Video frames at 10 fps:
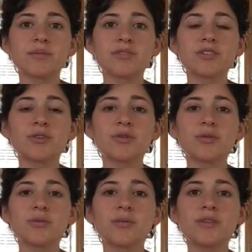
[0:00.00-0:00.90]

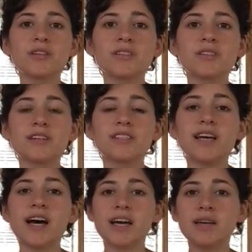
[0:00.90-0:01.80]
So this, a
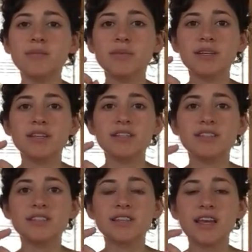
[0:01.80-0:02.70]
dime
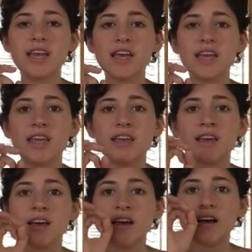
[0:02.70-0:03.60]
is a
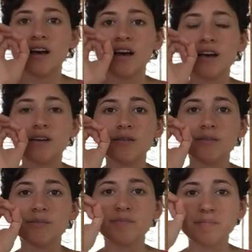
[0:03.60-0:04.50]

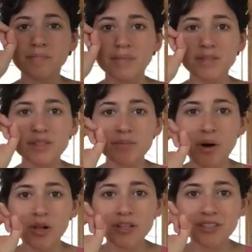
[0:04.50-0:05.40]
the
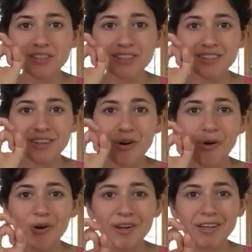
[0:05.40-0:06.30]
smallest
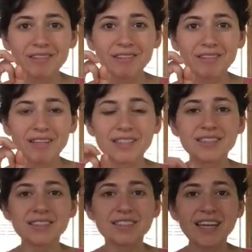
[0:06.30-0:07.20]
coin
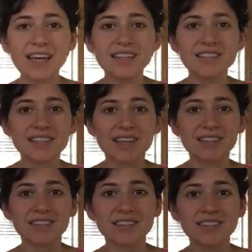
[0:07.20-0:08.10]
that's 10
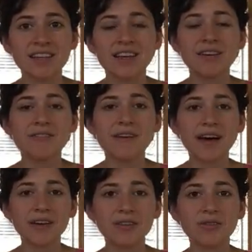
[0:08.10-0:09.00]
cents
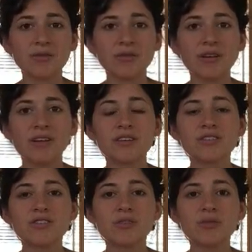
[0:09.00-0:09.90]
value.
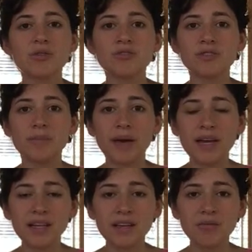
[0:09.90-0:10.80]
So there's the
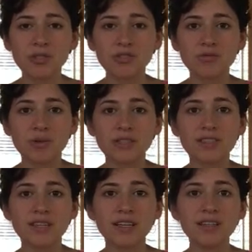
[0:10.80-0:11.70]
penny, which is 1
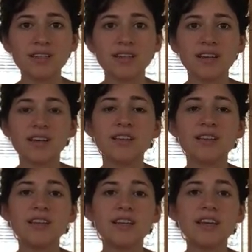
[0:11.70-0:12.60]
cent,
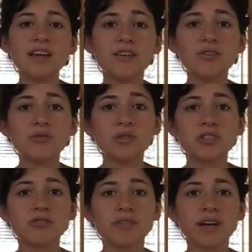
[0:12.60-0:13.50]
the nickel, which
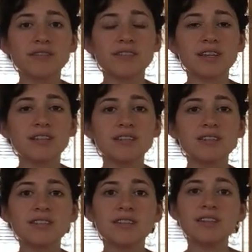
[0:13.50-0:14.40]
is 5
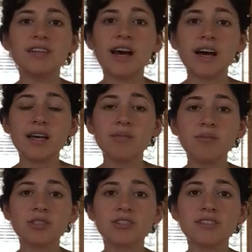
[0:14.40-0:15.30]
cents, the dime,
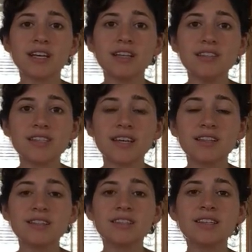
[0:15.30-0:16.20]
which is 10
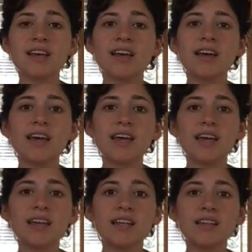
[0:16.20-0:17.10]
cents,
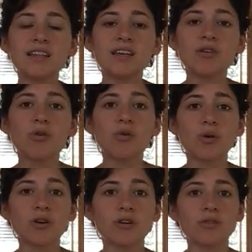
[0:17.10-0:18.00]
and the
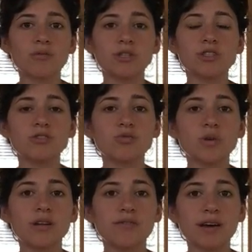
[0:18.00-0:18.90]
quarter, which is
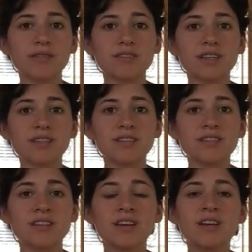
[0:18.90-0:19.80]
25
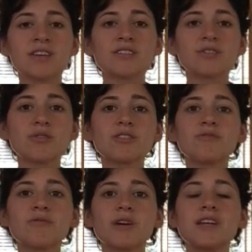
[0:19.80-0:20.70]
cents. So this
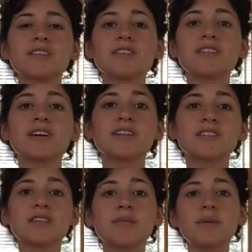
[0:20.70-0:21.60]
phrase is on
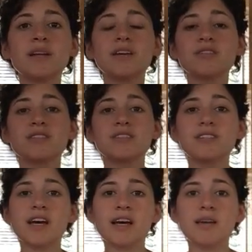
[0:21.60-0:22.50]
somebody else's
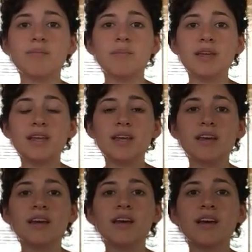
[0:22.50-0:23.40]
dime,
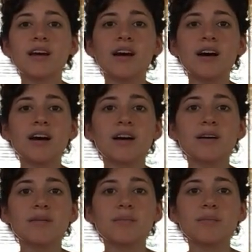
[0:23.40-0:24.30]
meaning
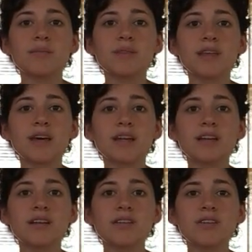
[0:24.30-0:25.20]
that
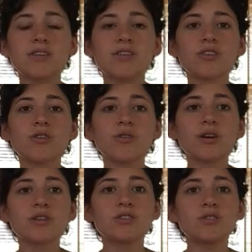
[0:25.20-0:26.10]
you're
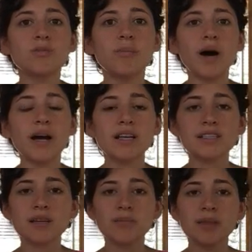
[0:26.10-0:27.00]
going to buy
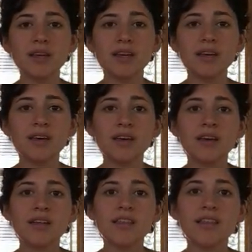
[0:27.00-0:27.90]
something
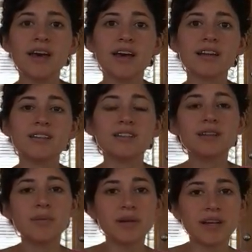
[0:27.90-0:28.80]
that
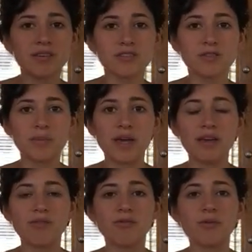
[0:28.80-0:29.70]
somebody else is
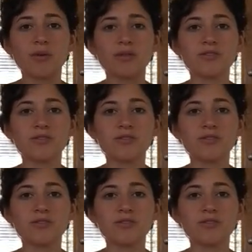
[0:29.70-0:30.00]
paying for.